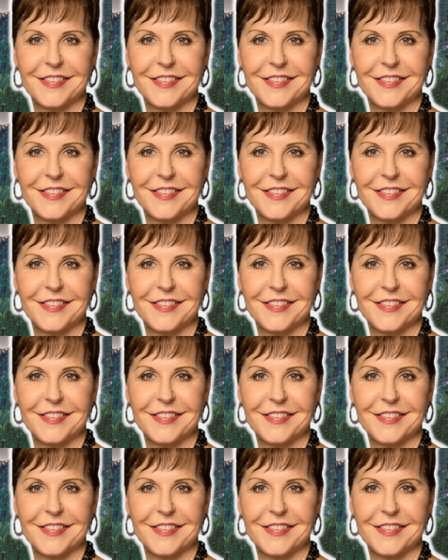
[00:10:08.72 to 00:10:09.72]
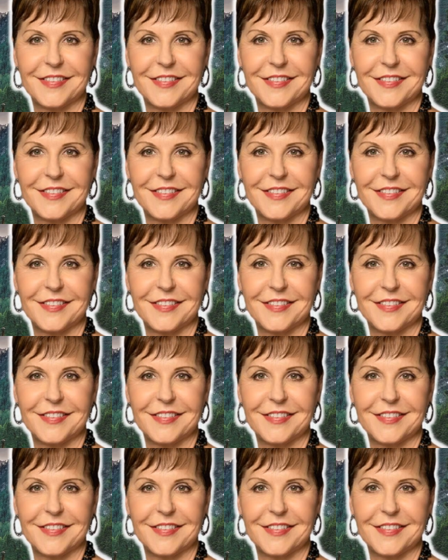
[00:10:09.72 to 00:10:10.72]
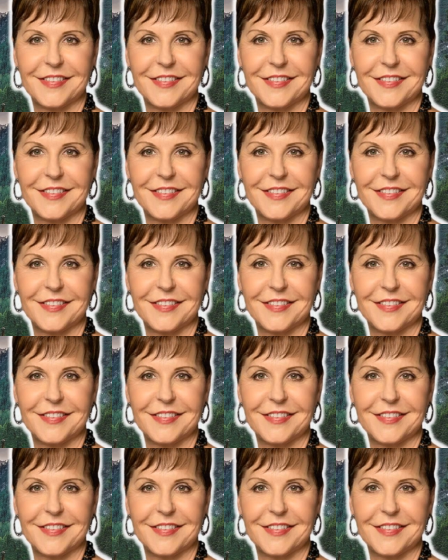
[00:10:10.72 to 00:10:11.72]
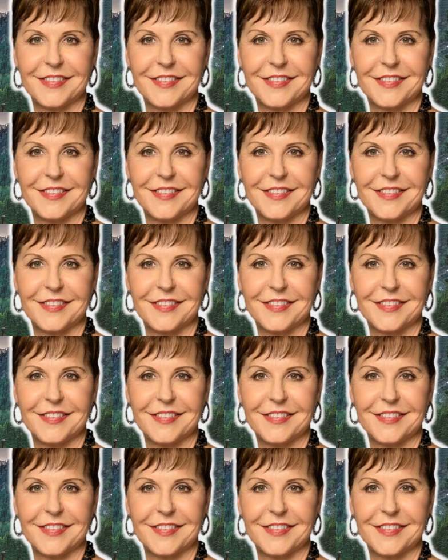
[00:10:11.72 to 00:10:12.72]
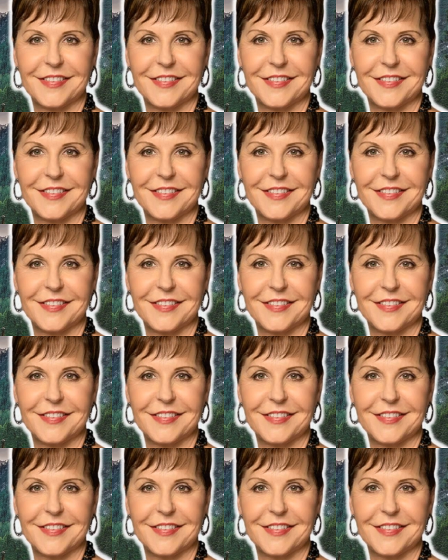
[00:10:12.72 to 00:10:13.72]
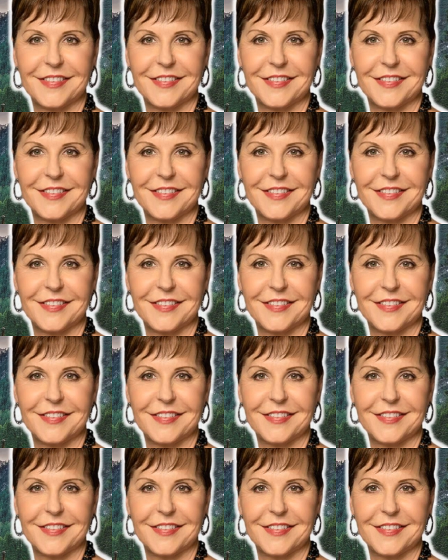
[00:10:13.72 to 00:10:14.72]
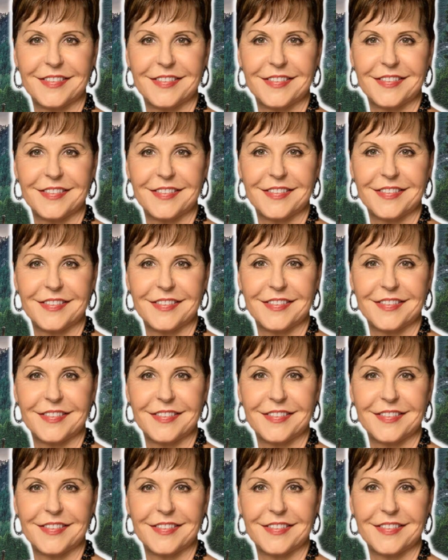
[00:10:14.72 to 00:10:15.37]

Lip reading: (no lip movement)